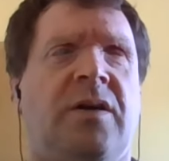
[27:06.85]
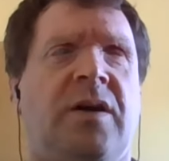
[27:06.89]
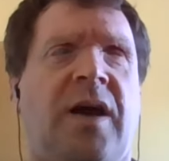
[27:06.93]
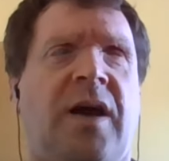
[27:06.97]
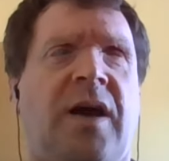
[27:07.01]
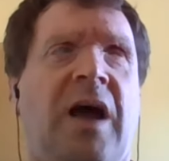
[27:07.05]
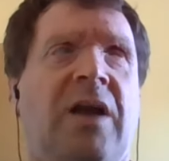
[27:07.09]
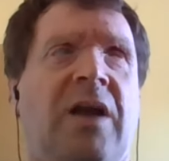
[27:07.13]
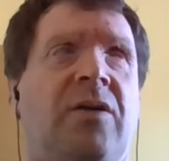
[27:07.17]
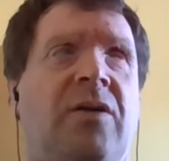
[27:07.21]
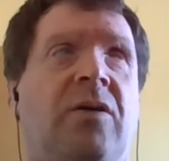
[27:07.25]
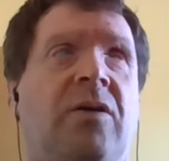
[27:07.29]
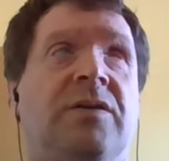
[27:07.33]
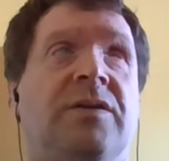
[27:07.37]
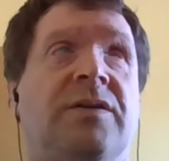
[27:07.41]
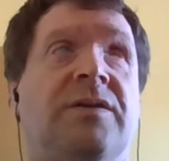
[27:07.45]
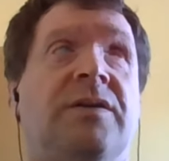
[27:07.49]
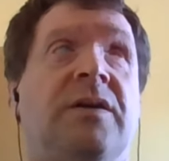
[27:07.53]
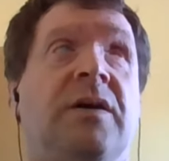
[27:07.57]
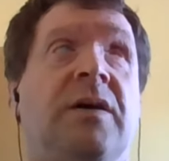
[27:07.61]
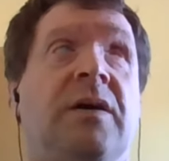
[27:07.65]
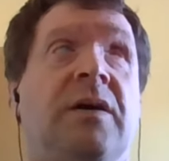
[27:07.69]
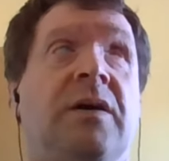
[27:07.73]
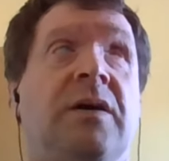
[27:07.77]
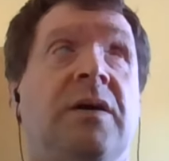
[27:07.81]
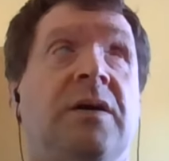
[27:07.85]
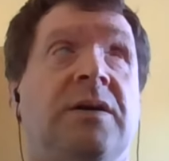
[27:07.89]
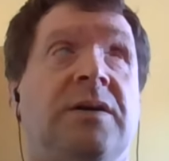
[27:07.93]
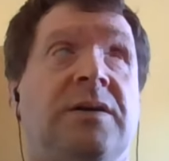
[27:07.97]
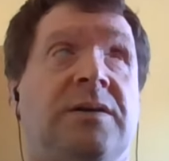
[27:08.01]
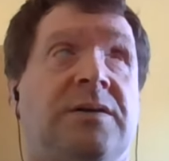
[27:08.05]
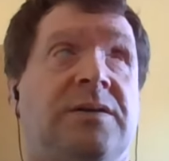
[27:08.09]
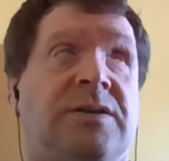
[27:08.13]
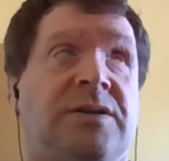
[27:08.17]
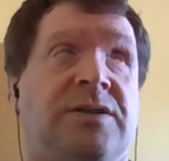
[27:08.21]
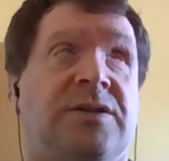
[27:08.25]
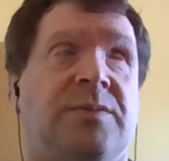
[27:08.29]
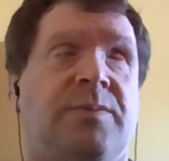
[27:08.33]
cannot
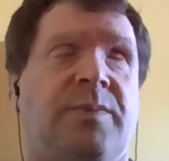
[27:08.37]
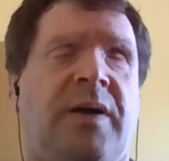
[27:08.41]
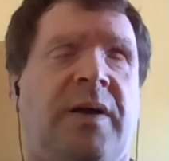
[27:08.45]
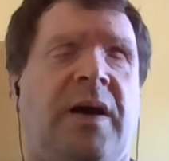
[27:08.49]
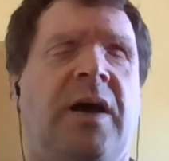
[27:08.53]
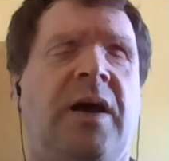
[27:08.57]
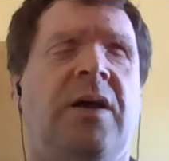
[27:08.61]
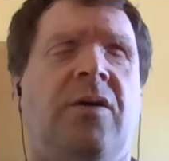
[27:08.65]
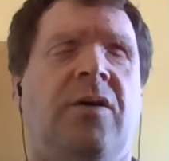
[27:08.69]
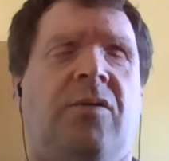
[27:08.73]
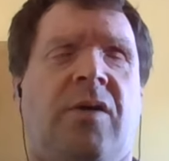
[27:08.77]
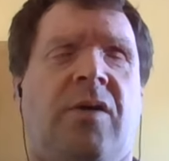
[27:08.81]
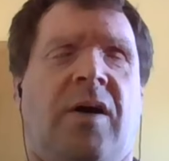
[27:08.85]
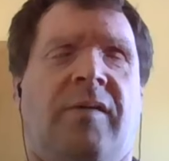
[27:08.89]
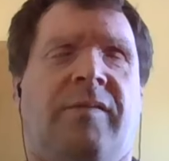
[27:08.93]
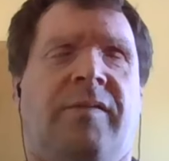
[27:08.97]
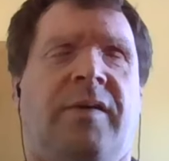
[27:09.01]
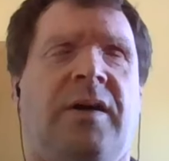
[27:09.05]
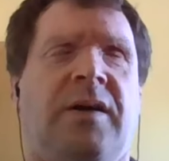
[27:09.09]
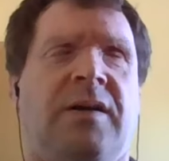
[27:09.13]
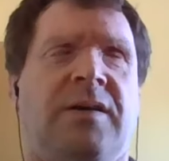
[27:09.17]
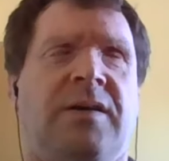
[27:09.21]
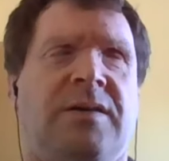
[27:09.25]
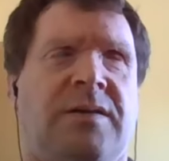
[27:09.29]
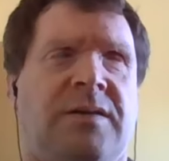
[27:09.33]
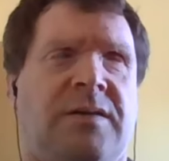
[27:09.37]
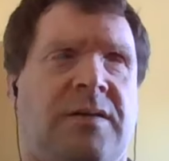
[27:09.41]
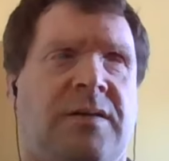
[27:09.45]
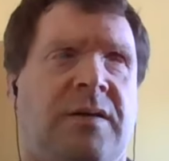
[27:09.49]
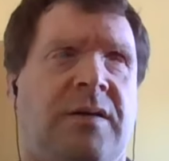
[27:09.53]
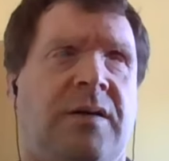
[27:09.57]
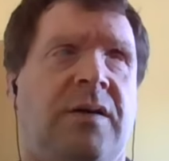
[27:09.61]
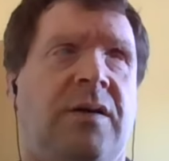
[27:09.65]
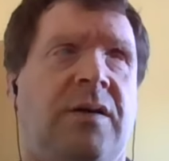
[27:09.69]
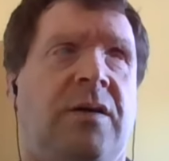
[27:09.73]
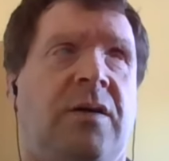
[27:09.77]
display graphics,